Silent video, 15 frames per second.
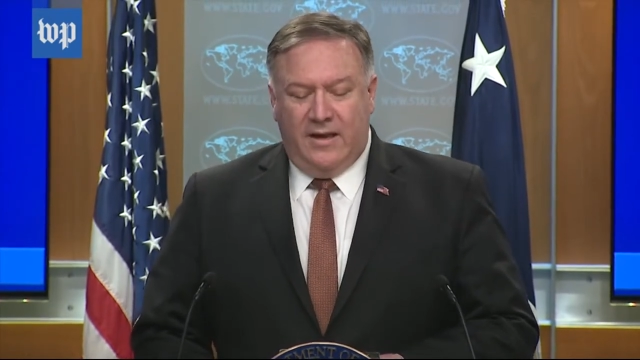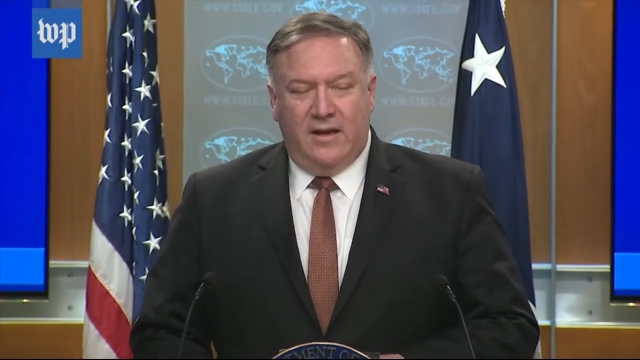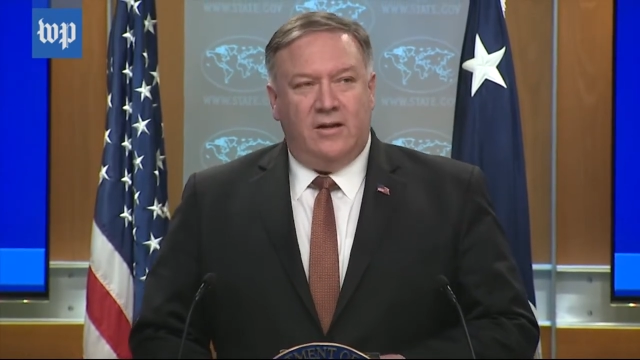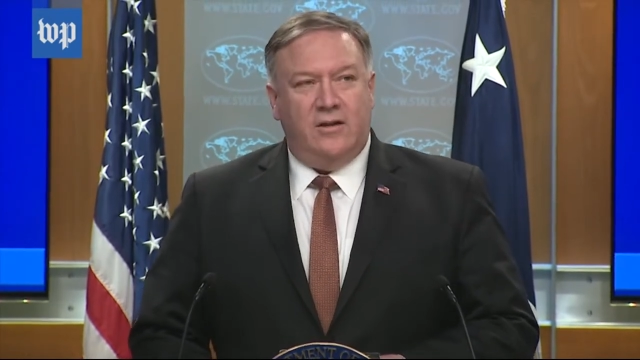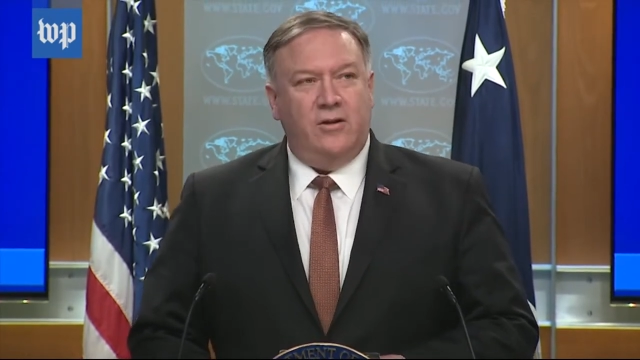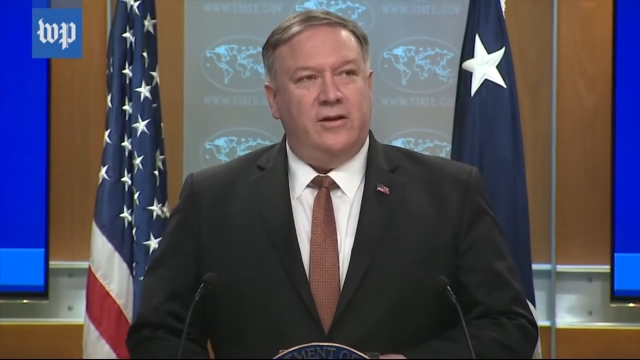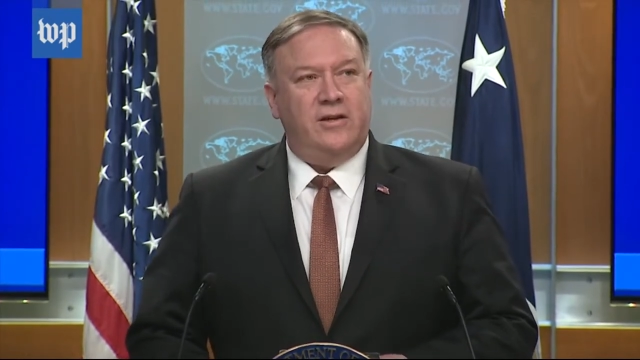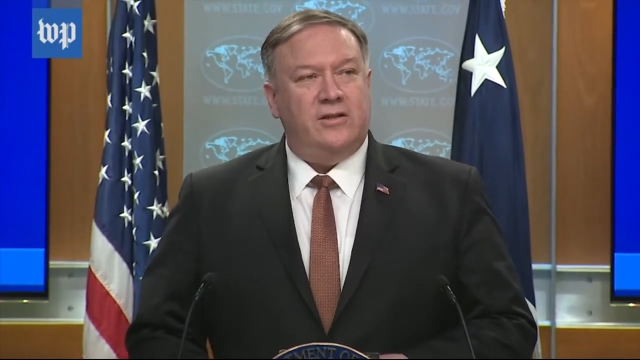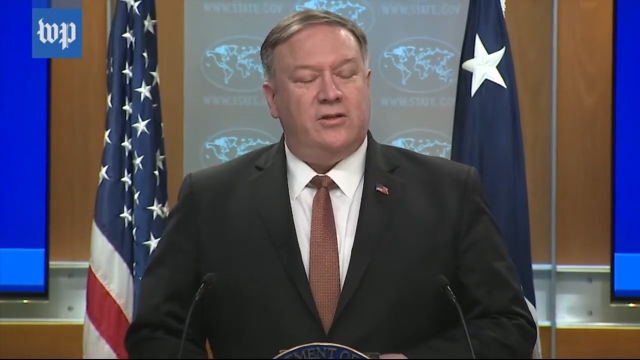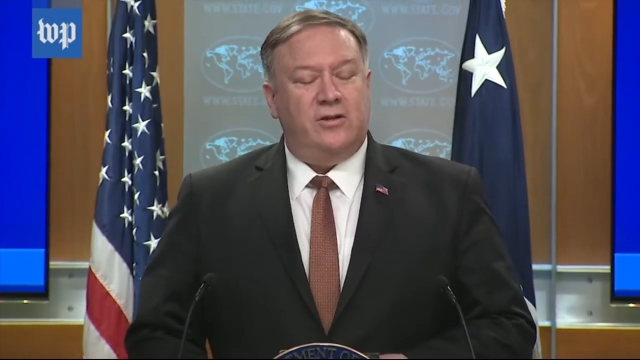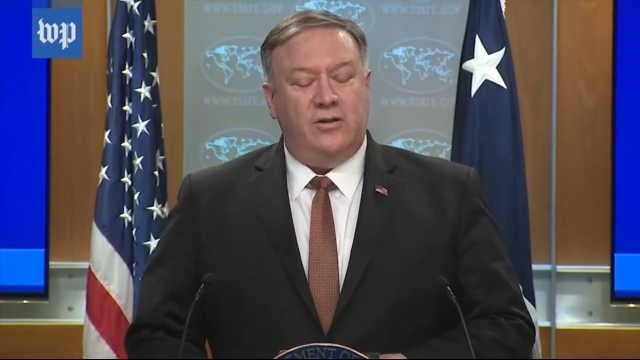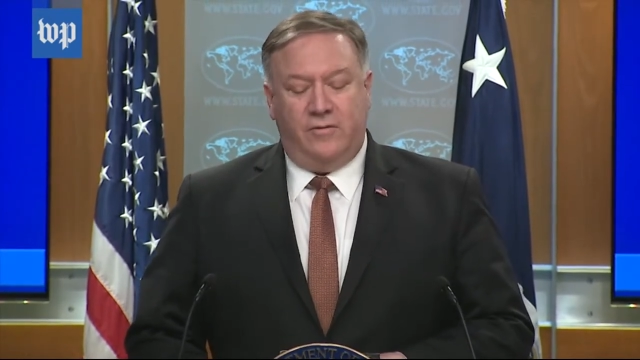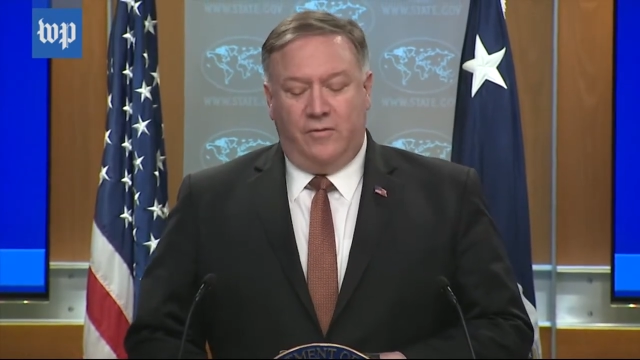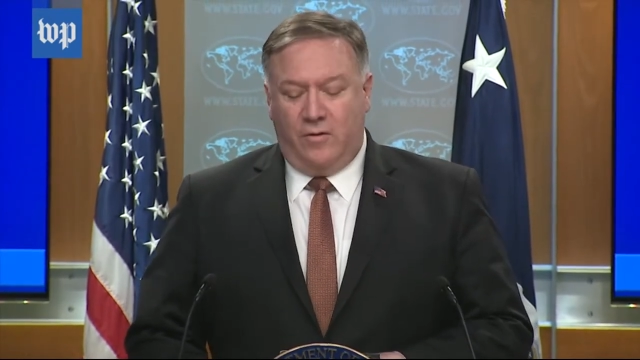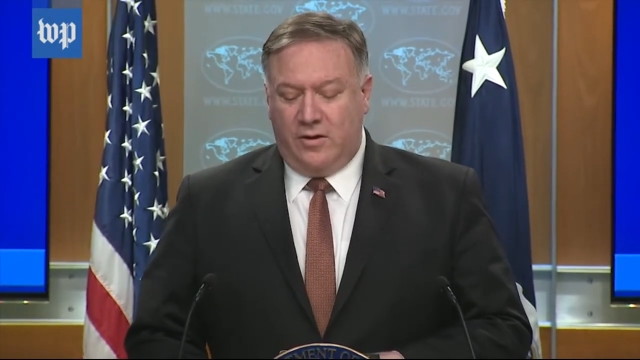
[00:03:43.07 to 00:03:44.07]
including its
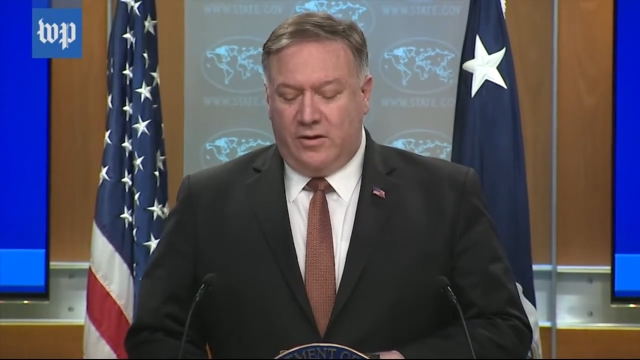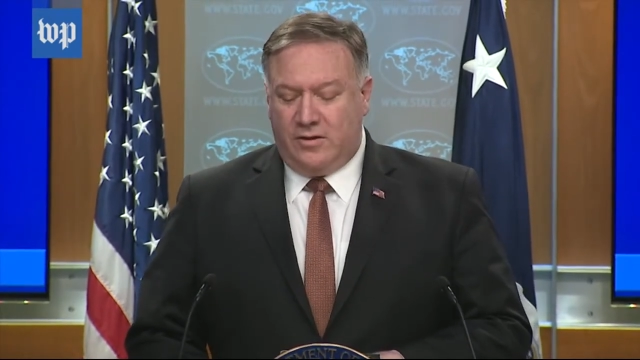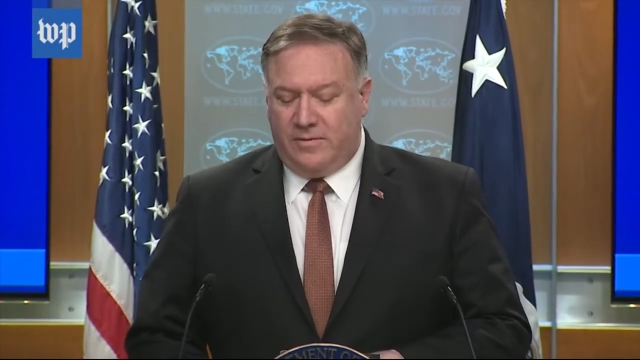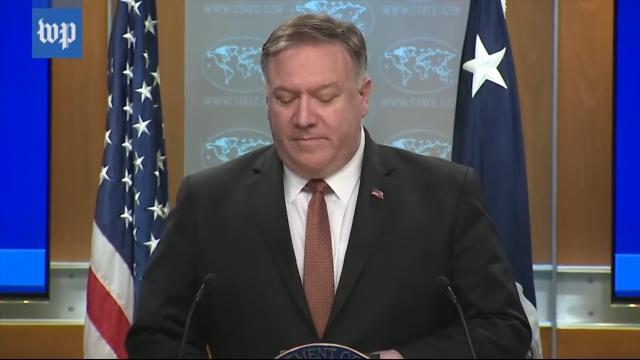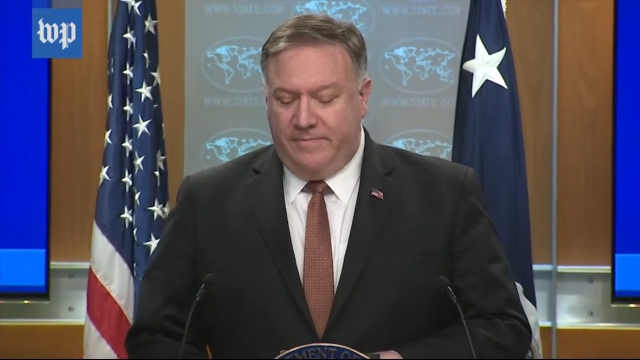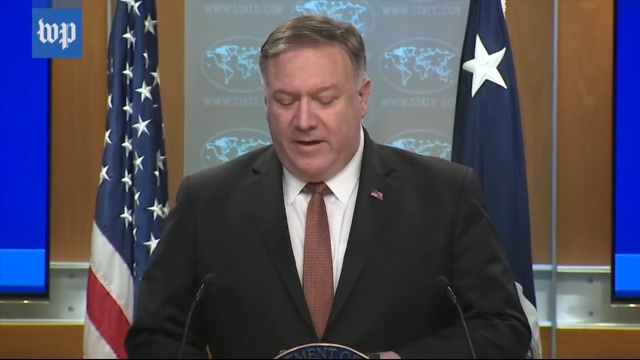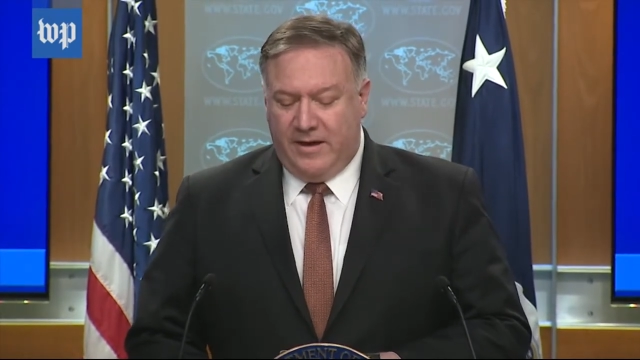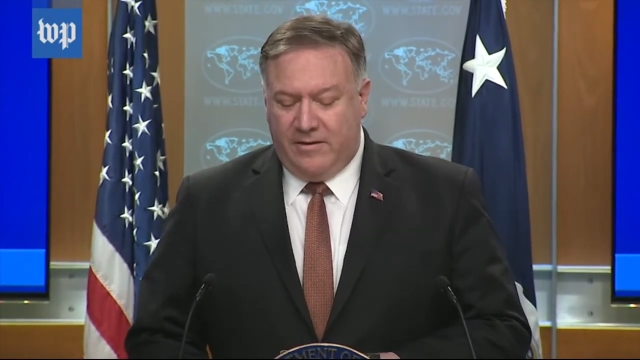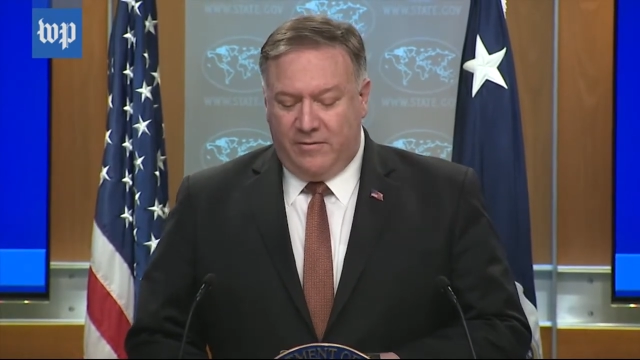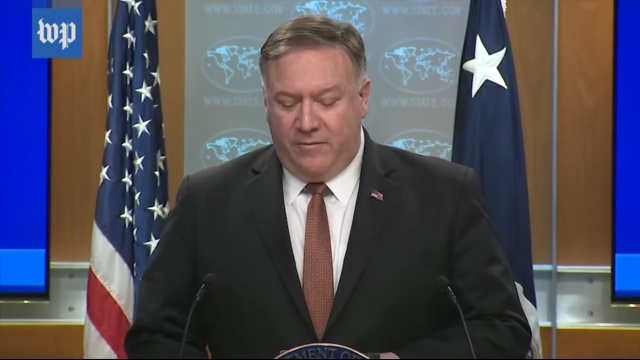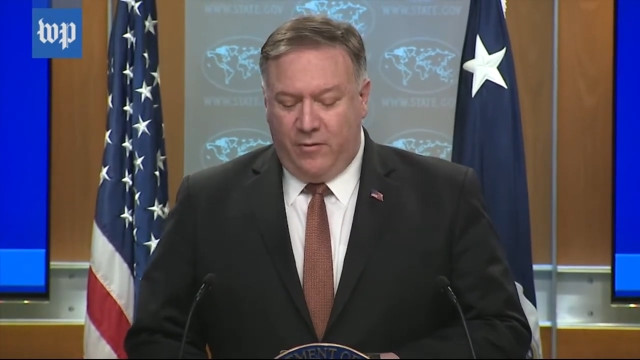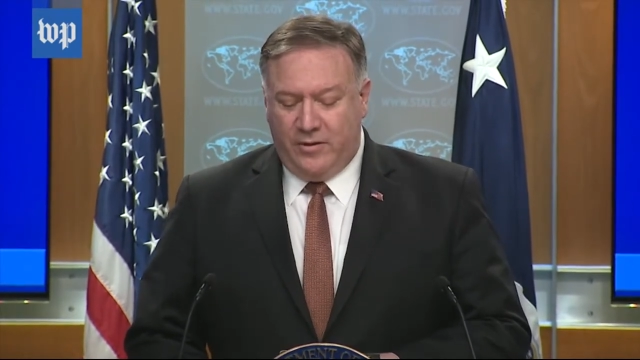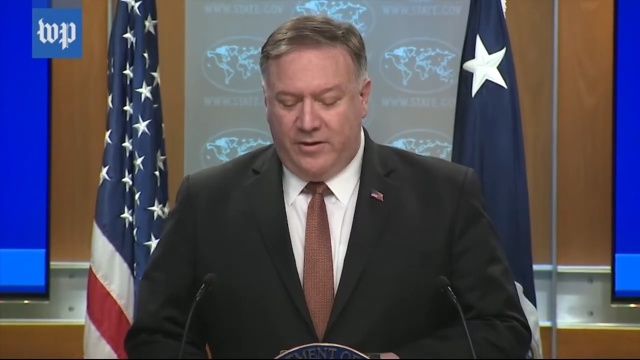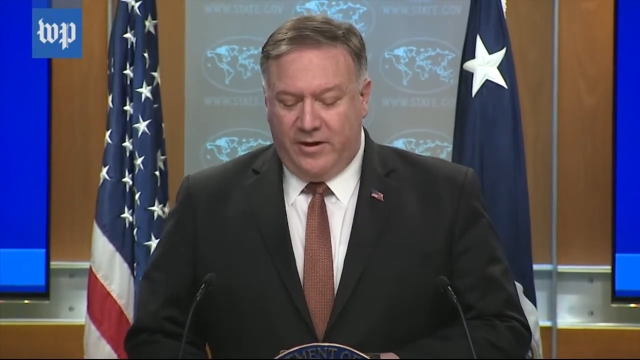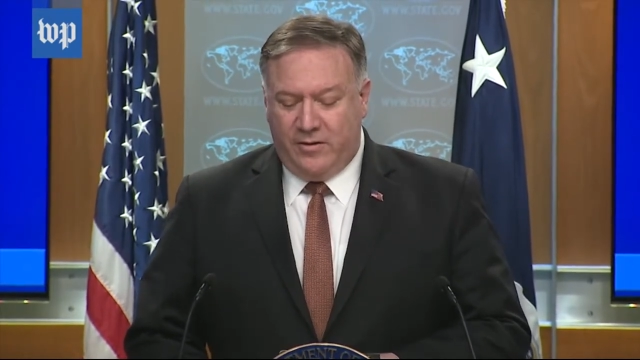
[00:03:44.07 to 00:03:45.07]
Quds Force, as a
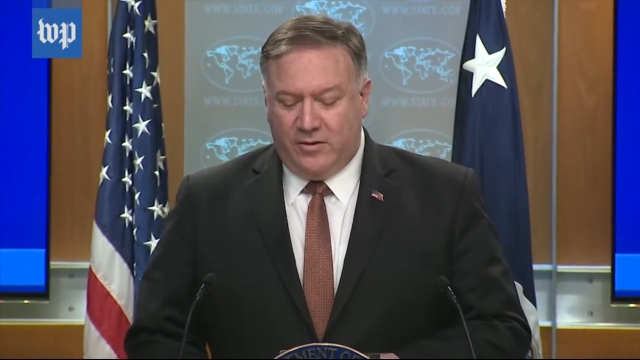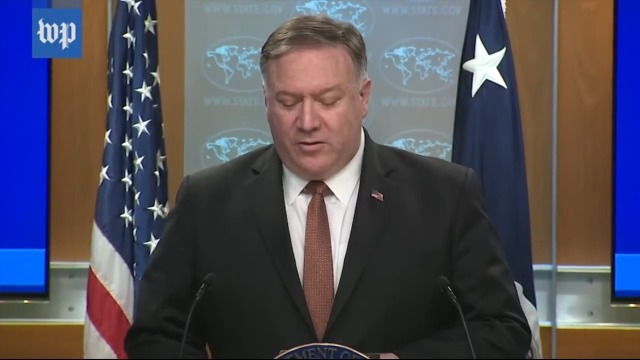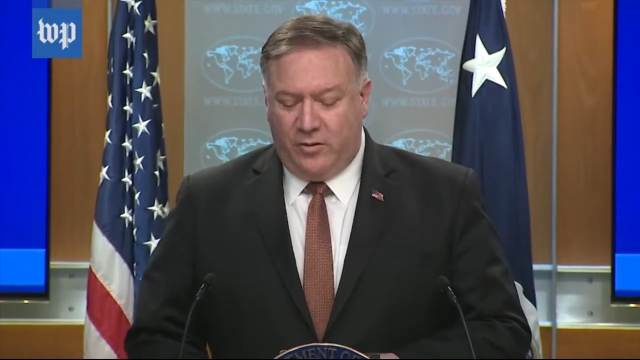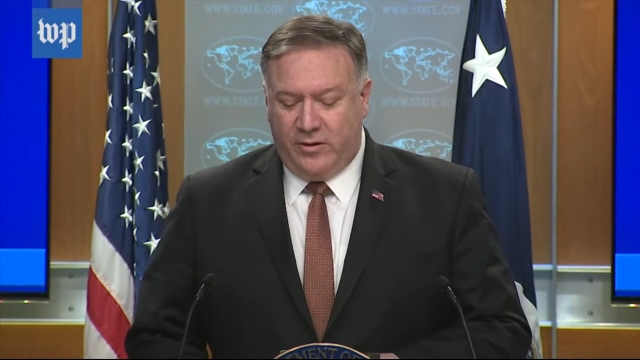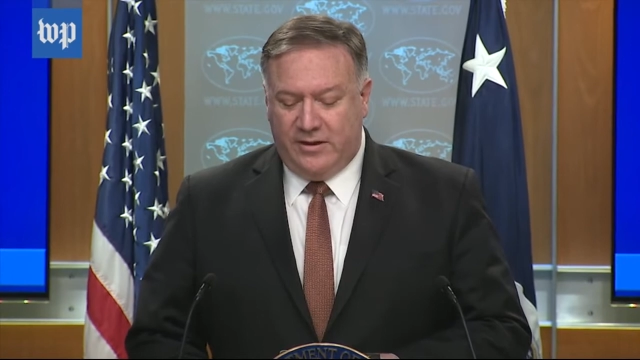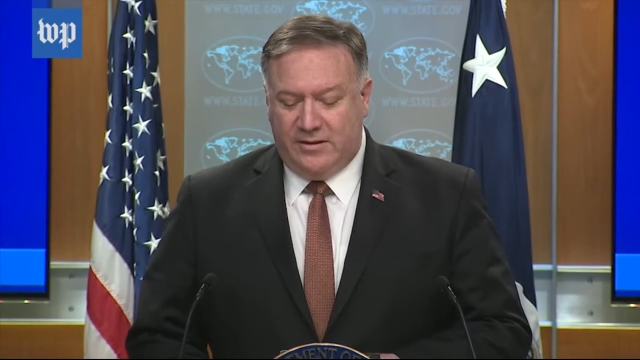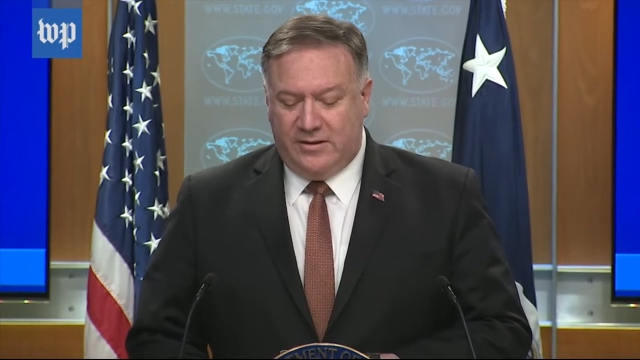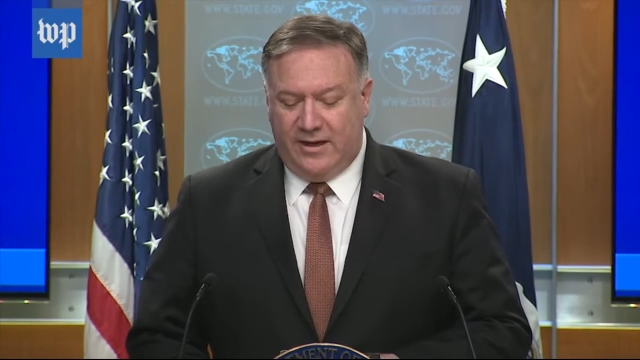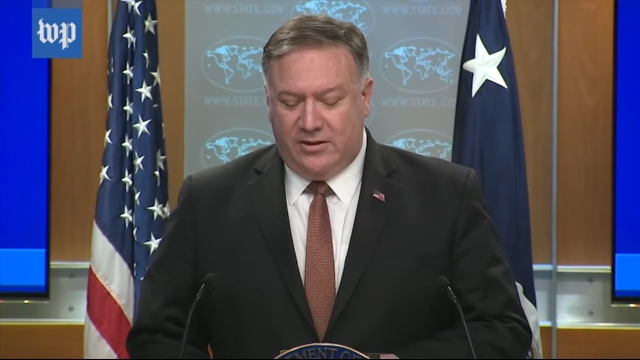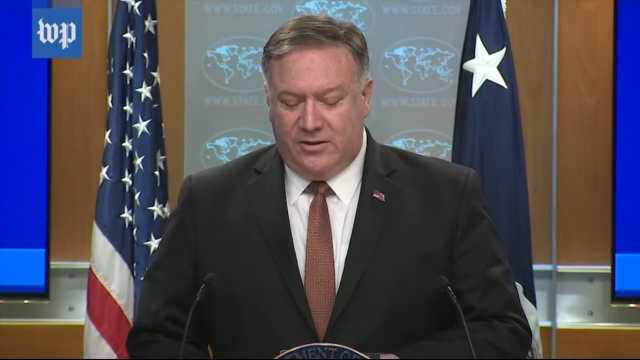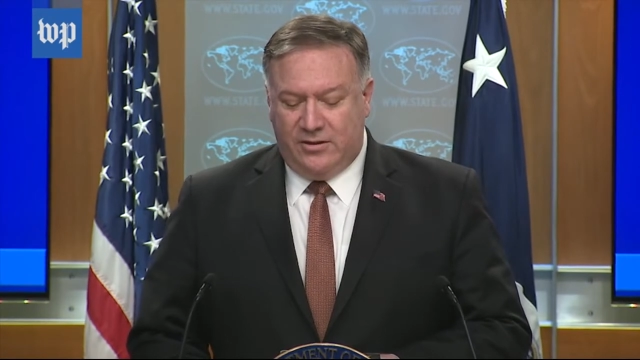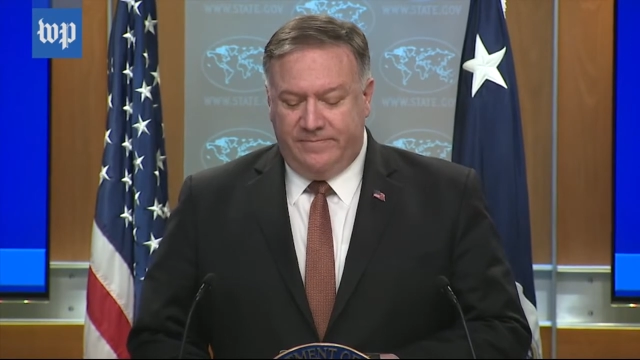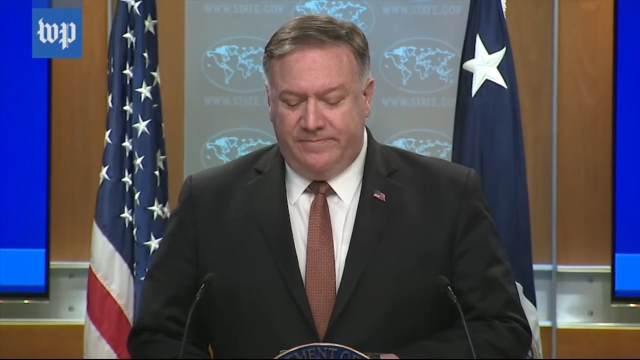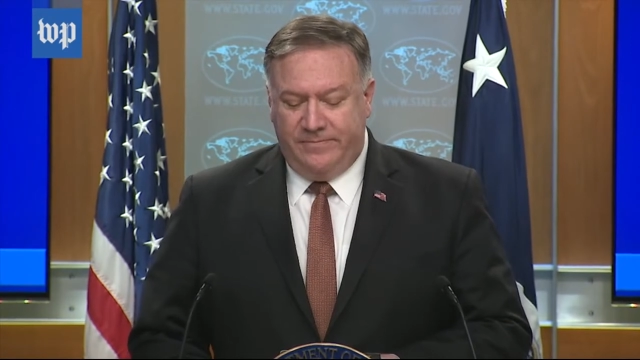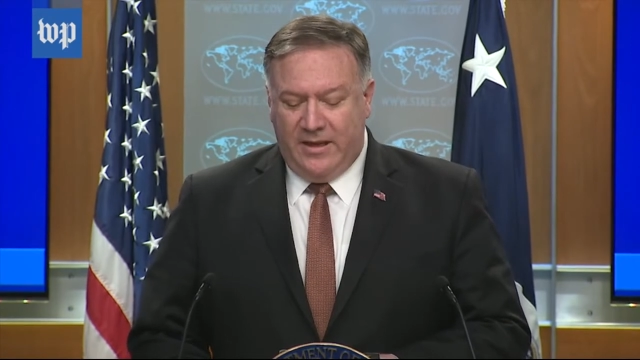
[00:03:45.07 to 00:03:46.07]
foreign terrorist
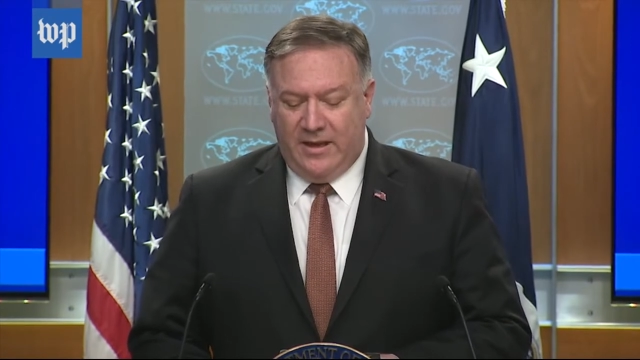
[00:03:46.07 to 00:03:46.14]
organization